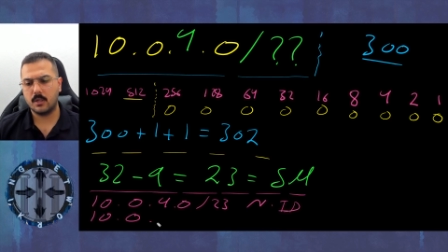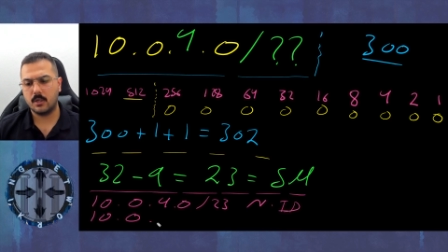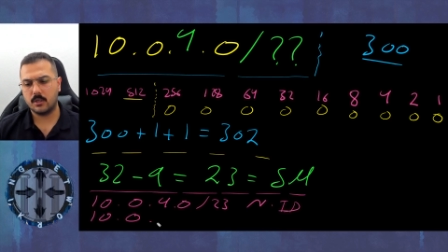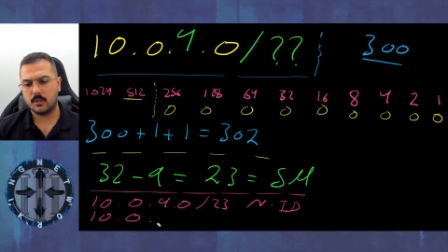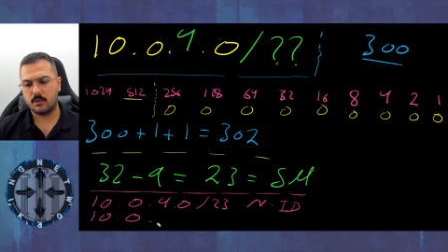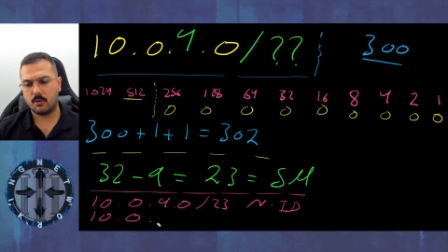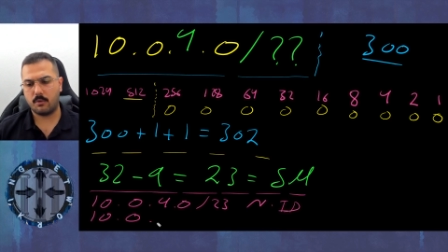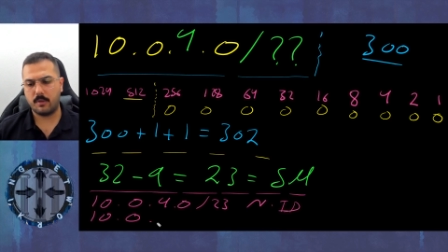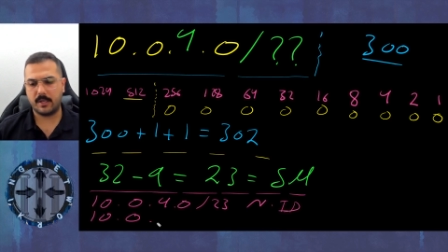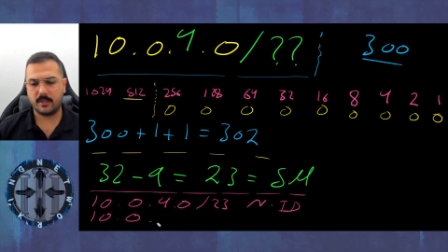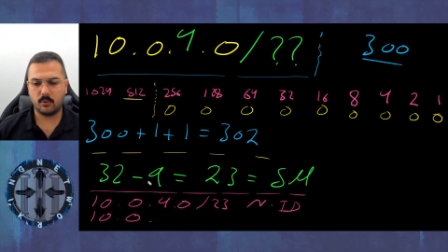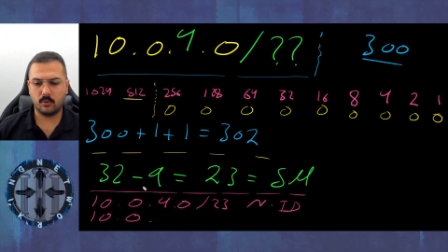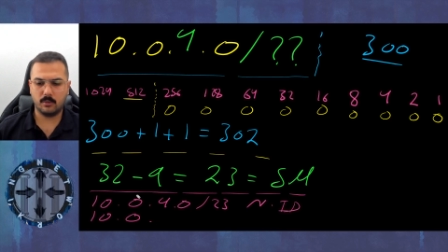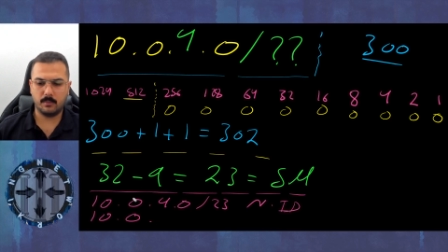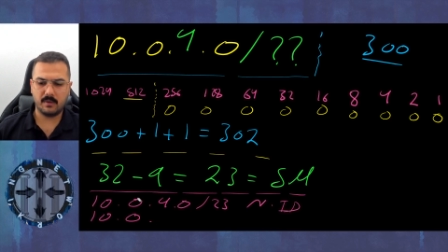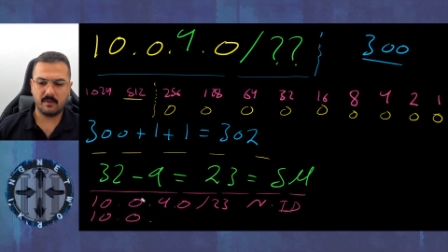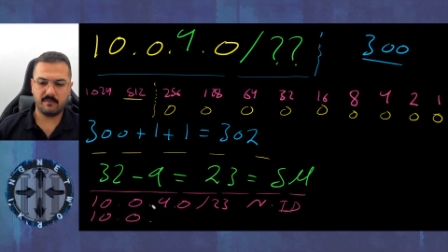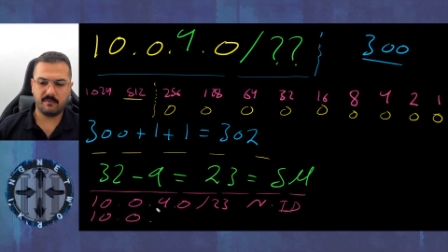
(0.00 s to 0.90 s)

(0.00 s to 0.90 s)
so that will be